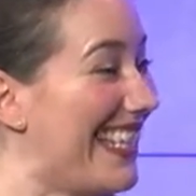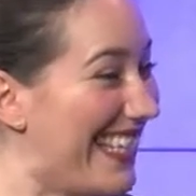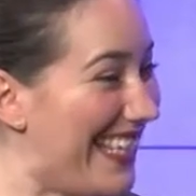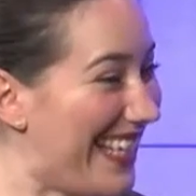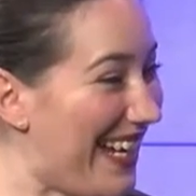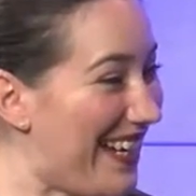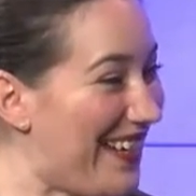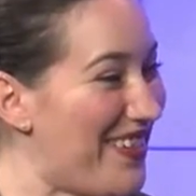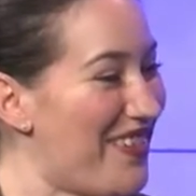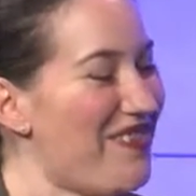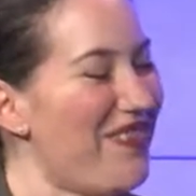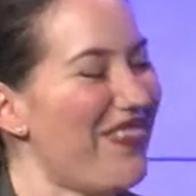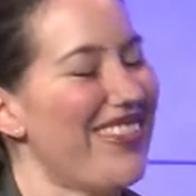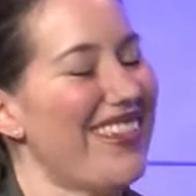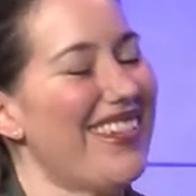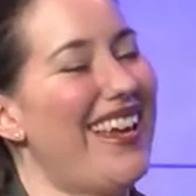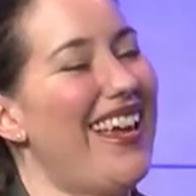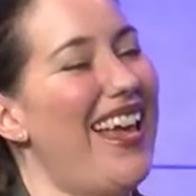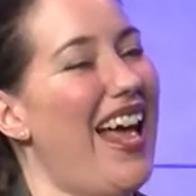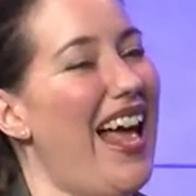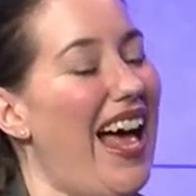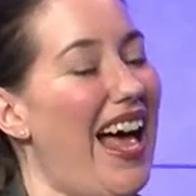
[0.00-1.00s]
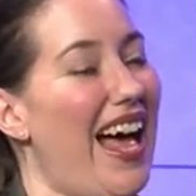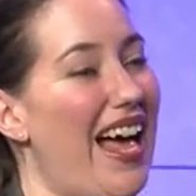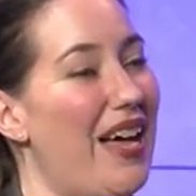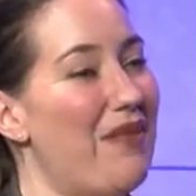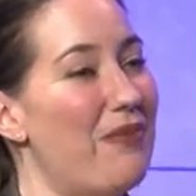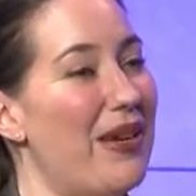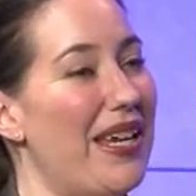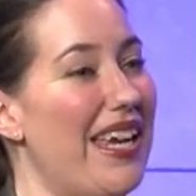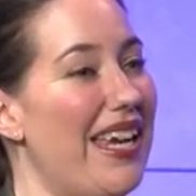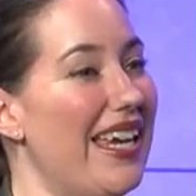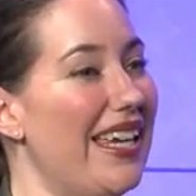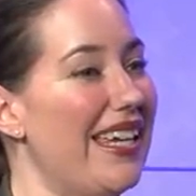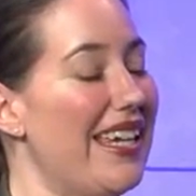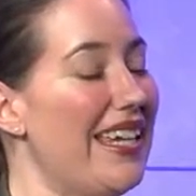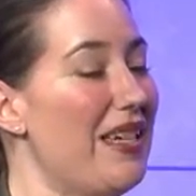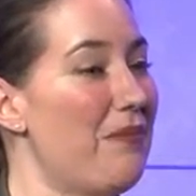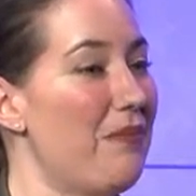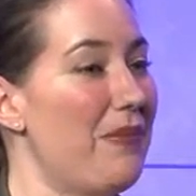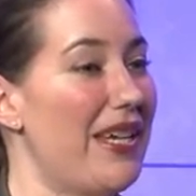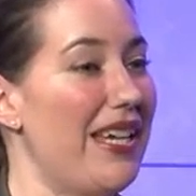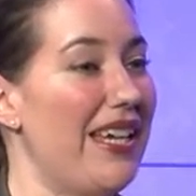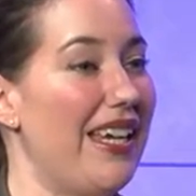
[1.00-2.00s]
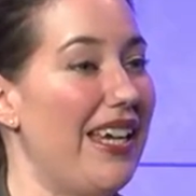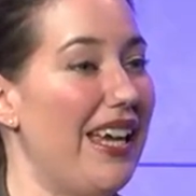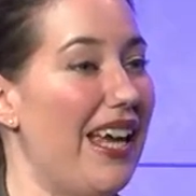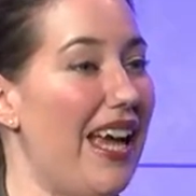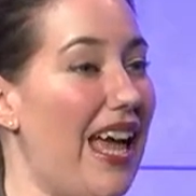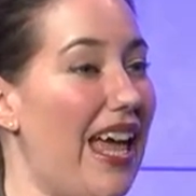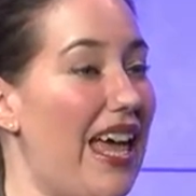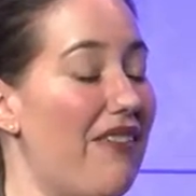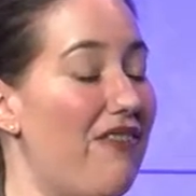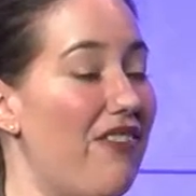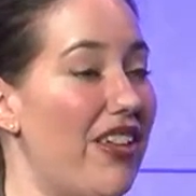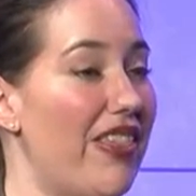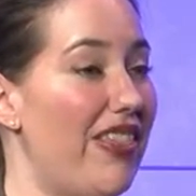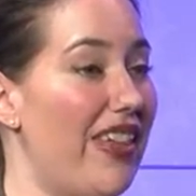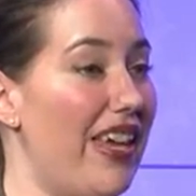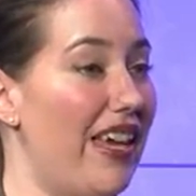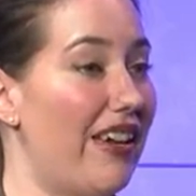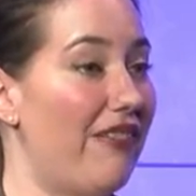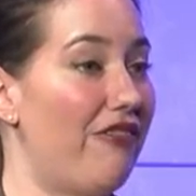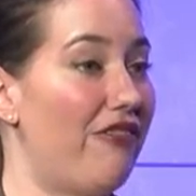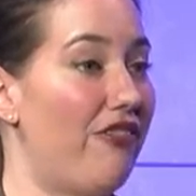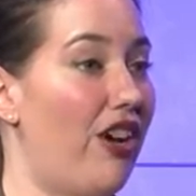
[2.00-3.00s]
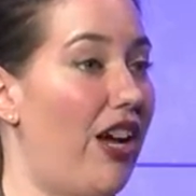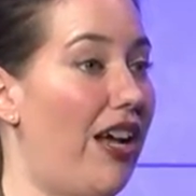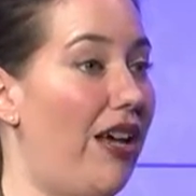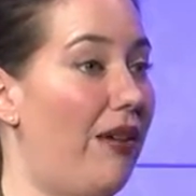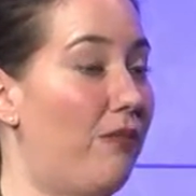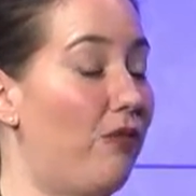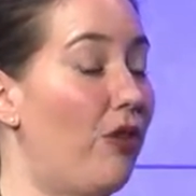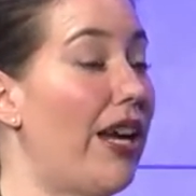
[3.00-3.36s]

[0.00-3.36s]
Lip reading: So it can be everything from,